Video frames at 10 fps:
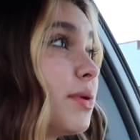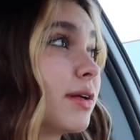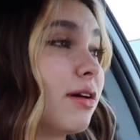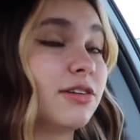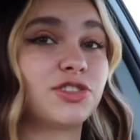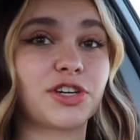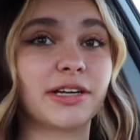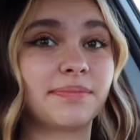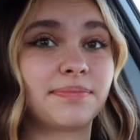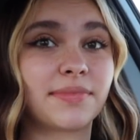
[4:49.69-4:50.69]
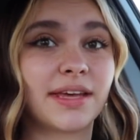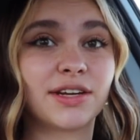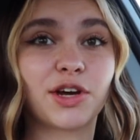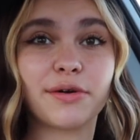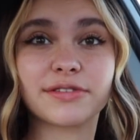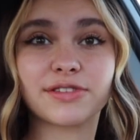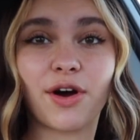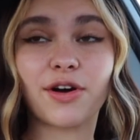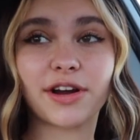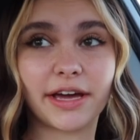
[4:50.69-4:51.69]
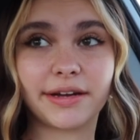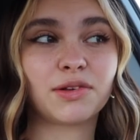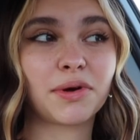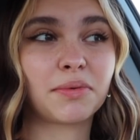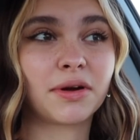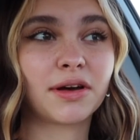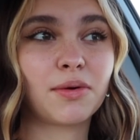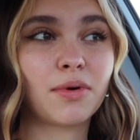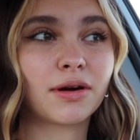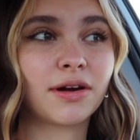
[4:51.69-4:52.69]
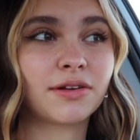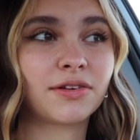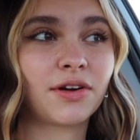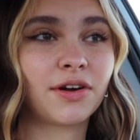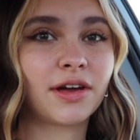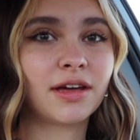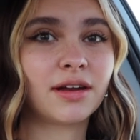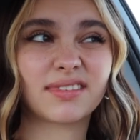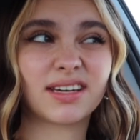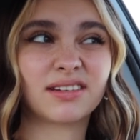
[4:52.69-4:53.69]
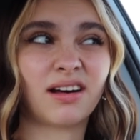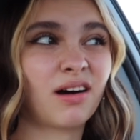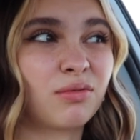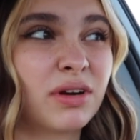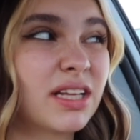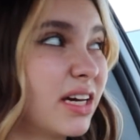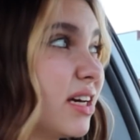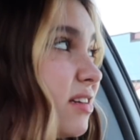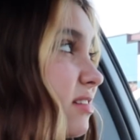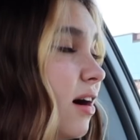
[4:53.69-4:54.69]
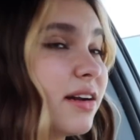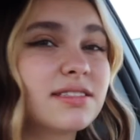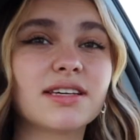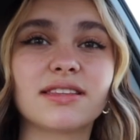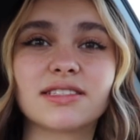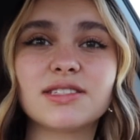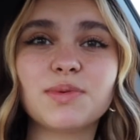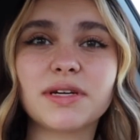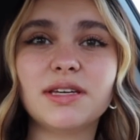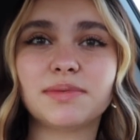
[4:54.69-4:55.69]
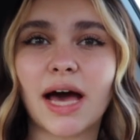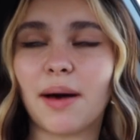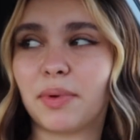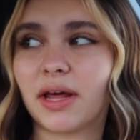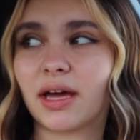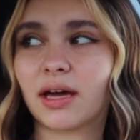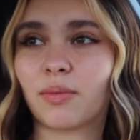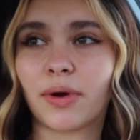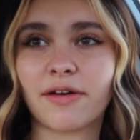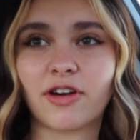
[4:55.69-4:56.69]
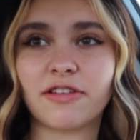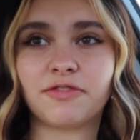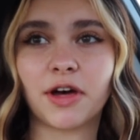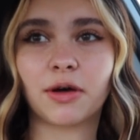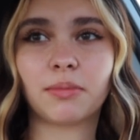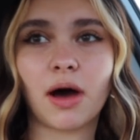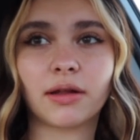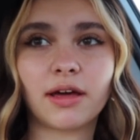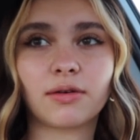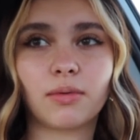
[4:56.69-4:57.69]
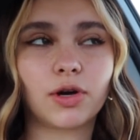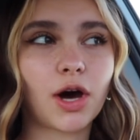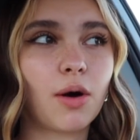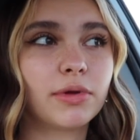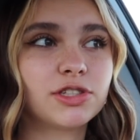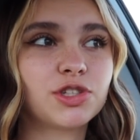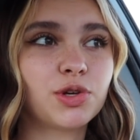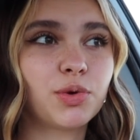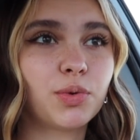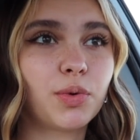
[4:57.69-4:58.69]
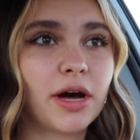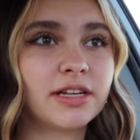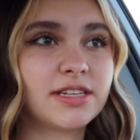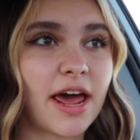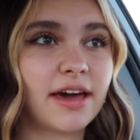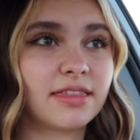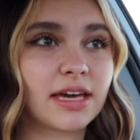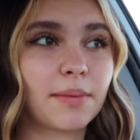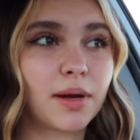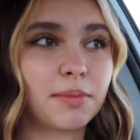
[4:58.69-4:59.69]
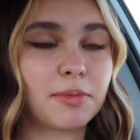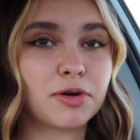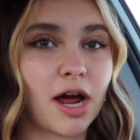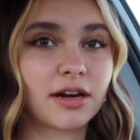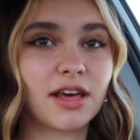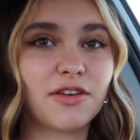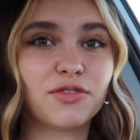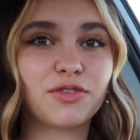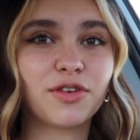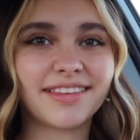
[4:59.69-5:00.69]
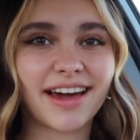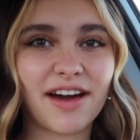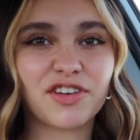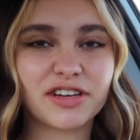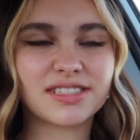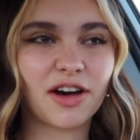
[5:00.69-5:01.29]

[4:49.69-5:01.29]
doing laundry and go to Target. Do I want to go walk around in Target? Like, not really. Honestly, this is what keeps happening whenever I film. I'll like go into a day, think I'm gonna be productive and like have a good